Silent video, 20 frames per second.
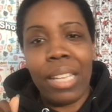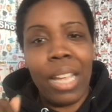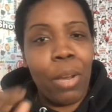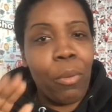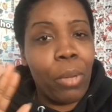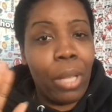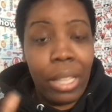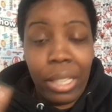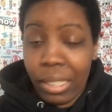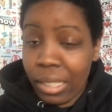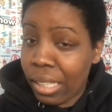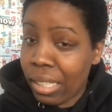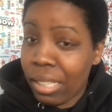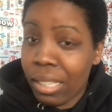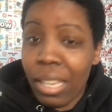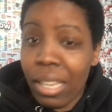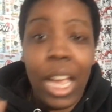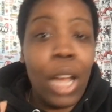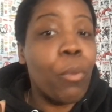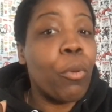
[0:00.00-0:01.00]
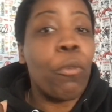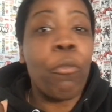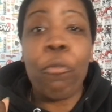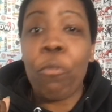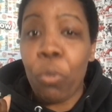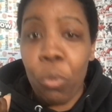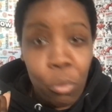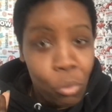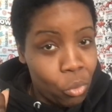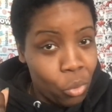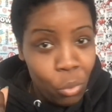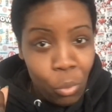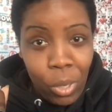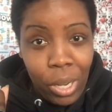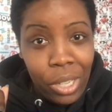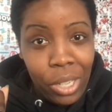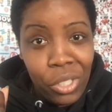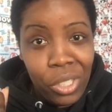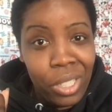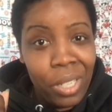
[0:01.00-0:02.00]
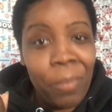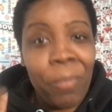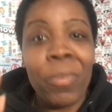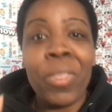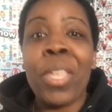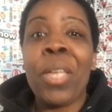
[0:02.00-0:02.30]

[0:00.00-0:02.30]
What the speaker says: I refused to watch it.